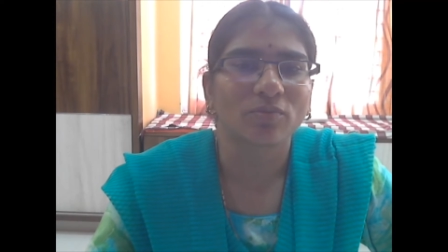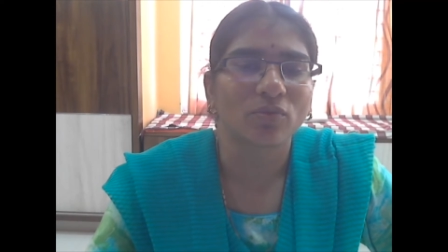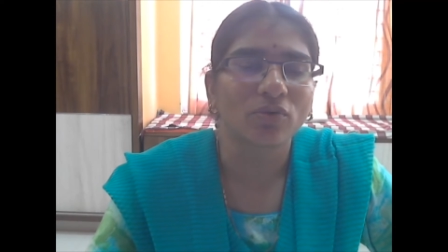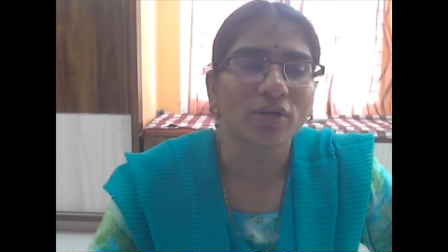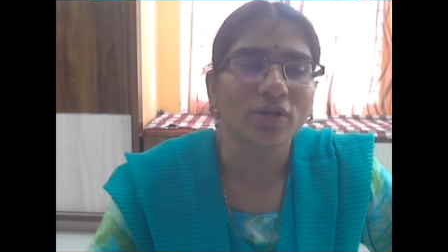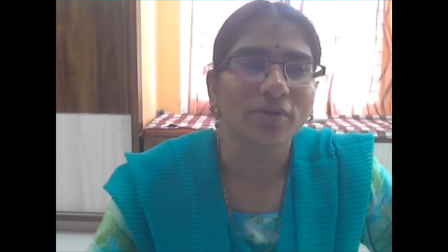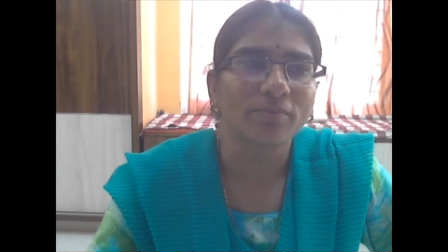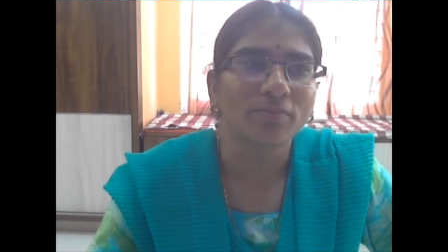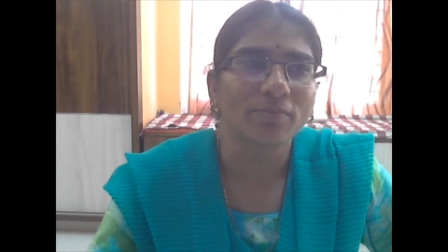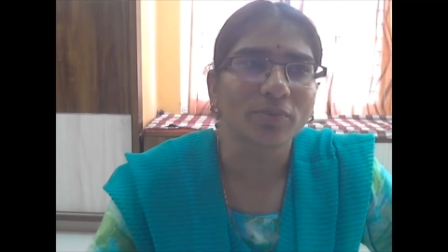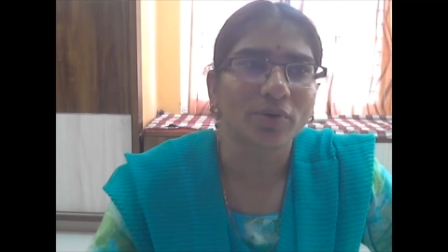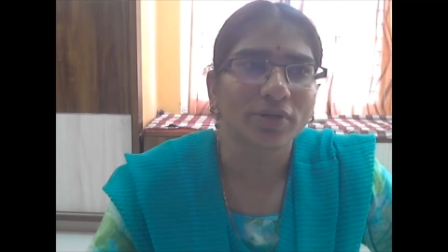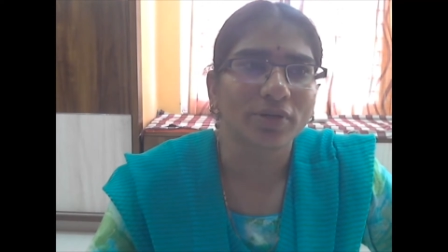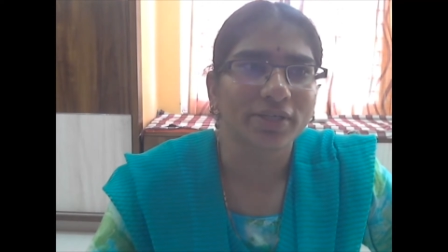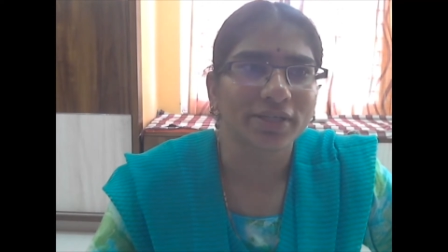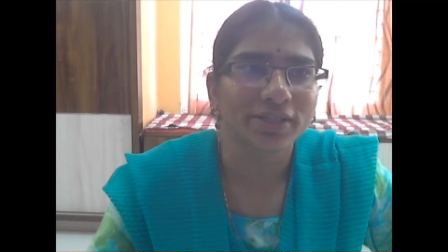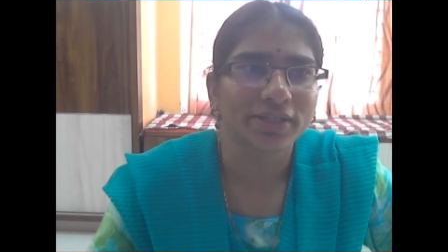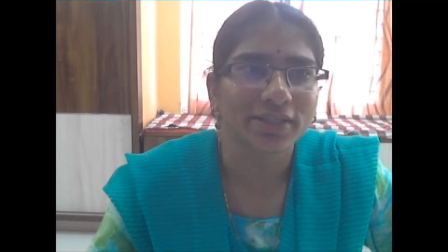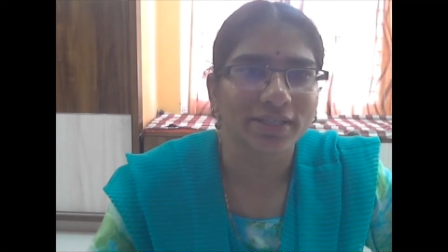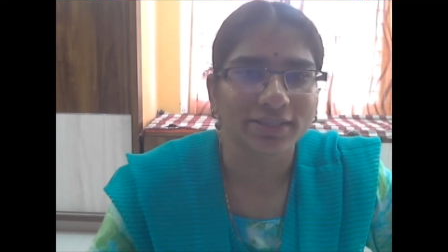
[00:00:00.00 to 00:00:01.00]
more
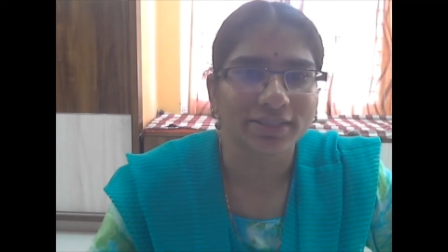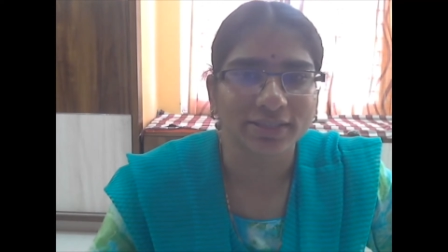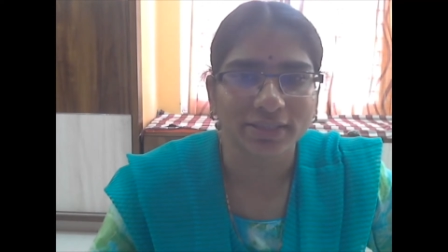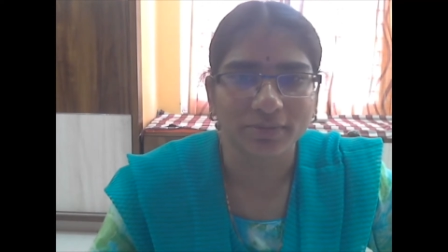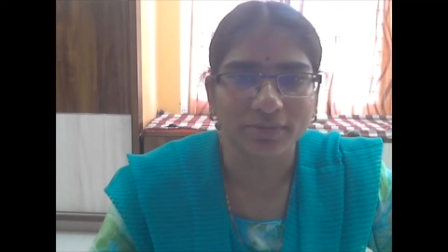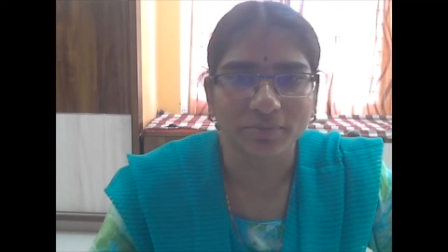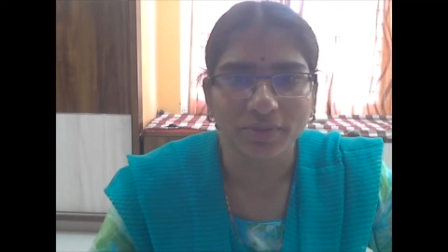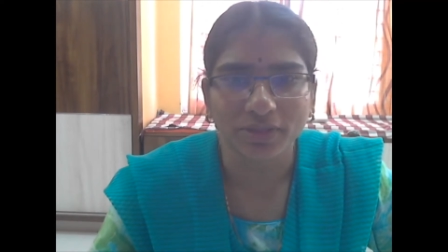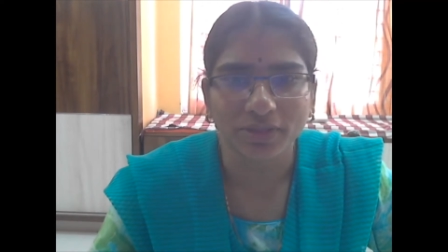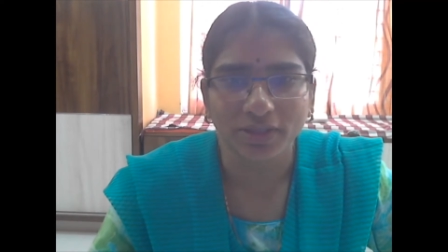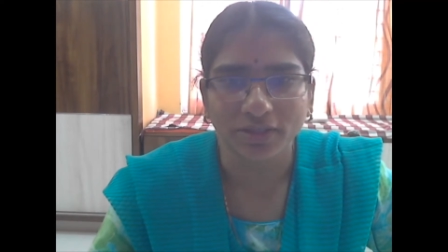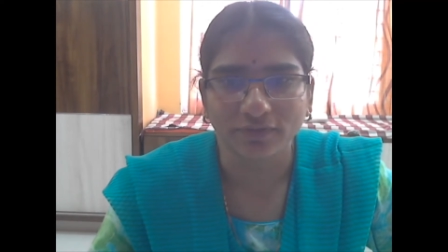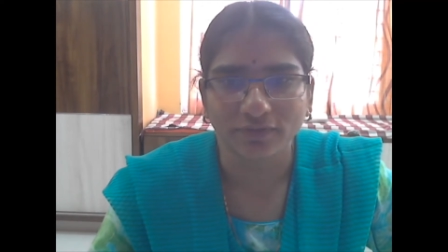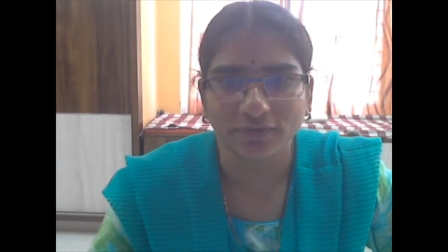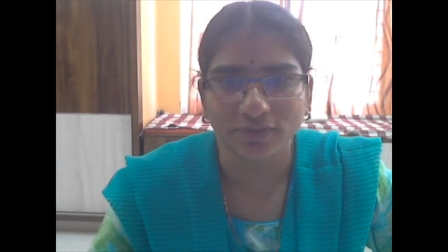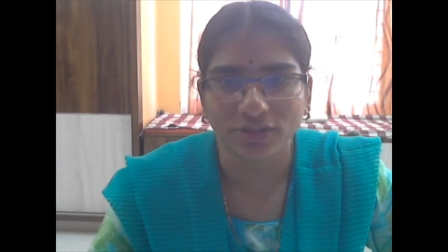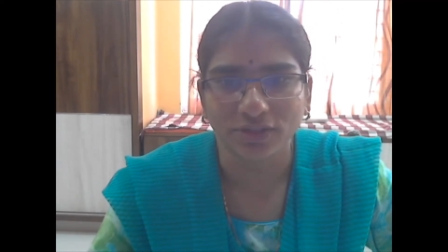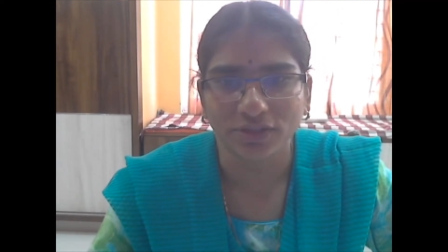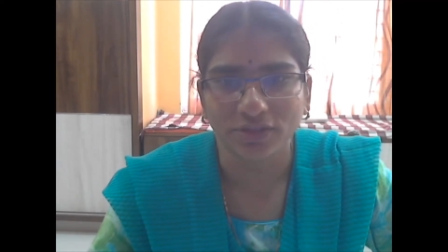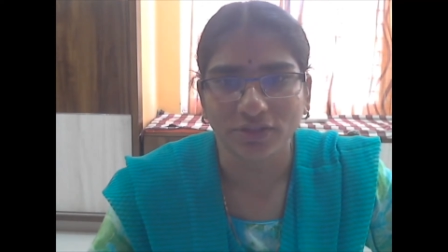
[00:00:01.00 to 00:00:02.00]
important than segmental
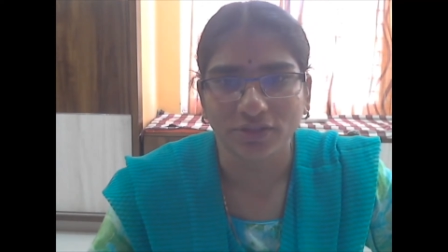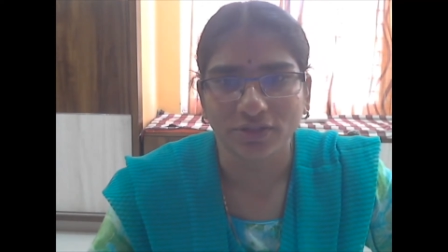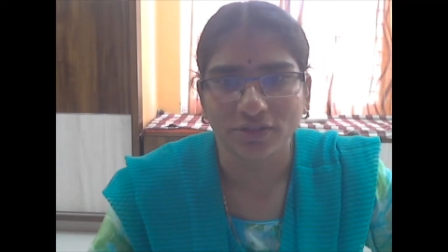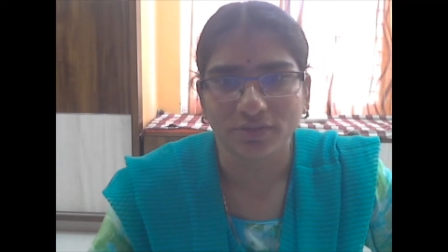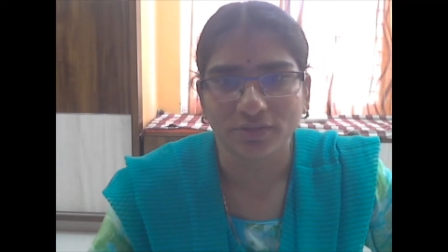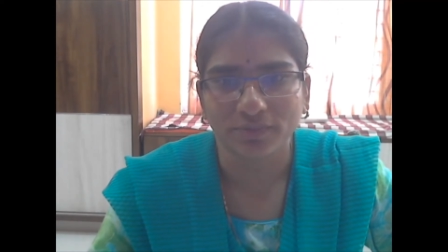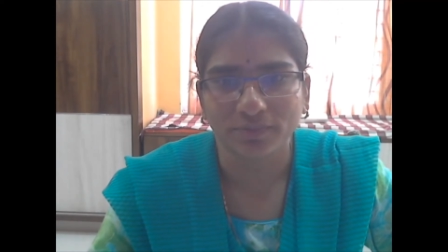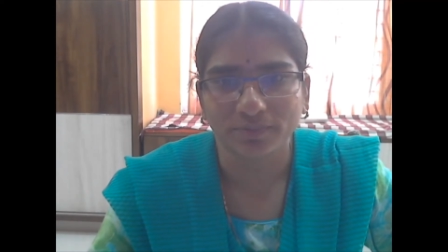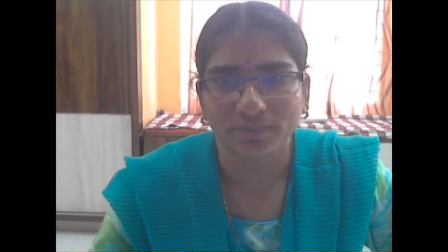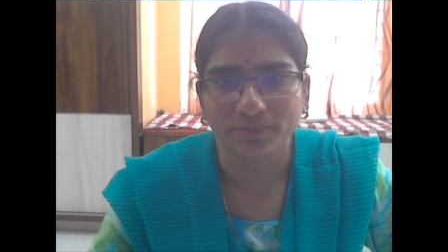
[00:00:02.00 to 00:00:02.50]
features.